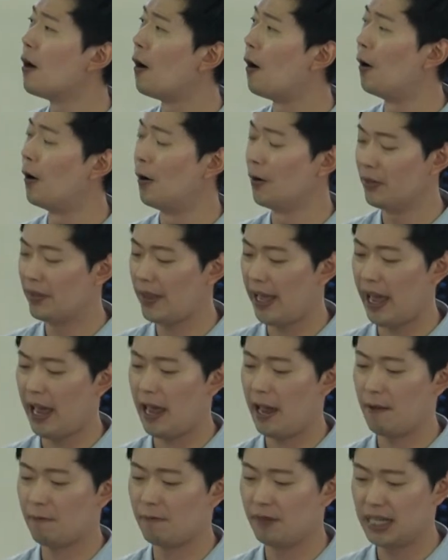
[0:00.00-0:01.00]
on
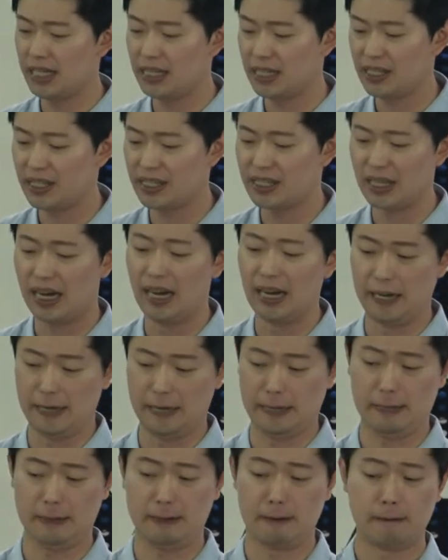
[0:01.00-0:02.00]
every
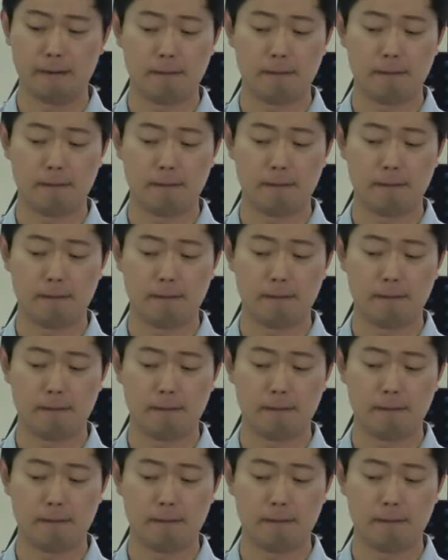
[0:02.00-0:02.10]
side.